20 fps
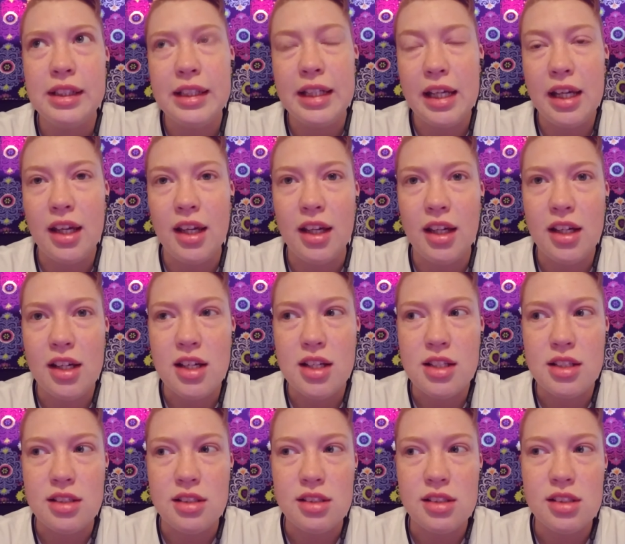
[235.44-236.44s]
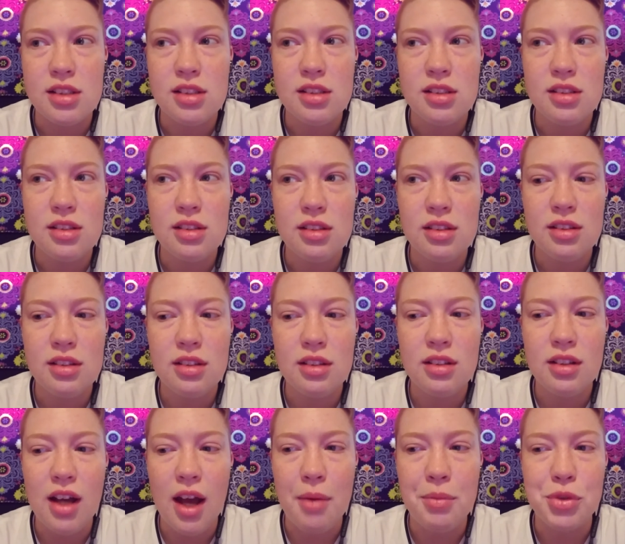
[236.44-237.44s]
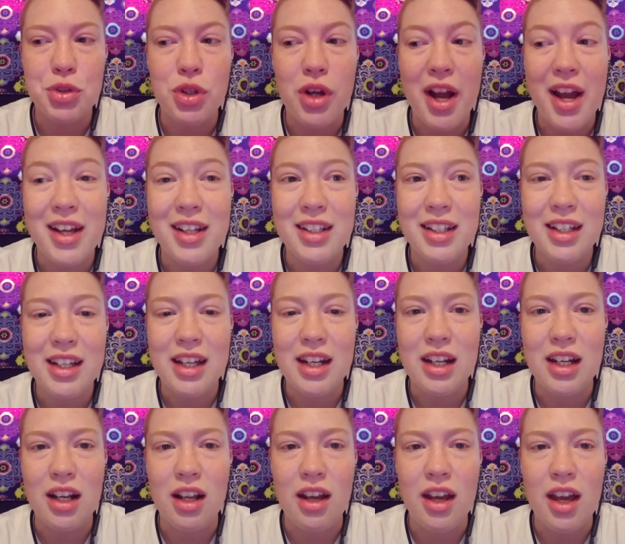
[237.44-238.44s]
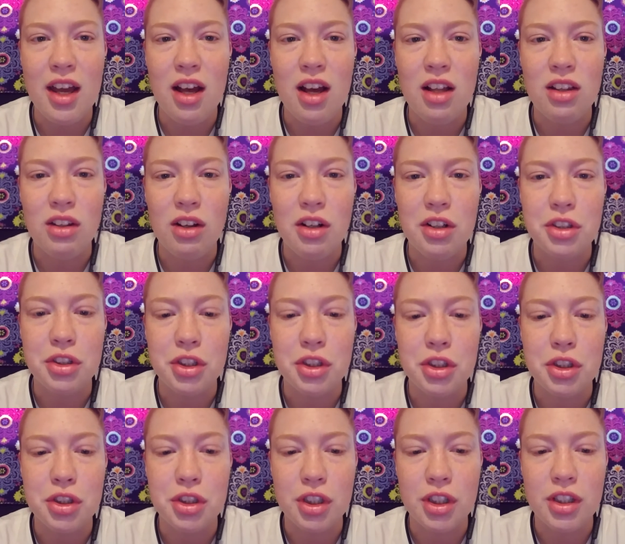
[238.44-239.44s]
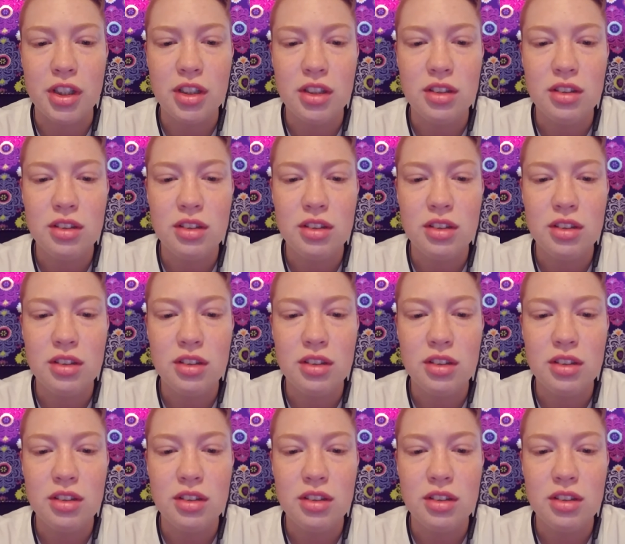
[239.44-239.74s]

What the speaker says: And I'm trying to get a larger shirt,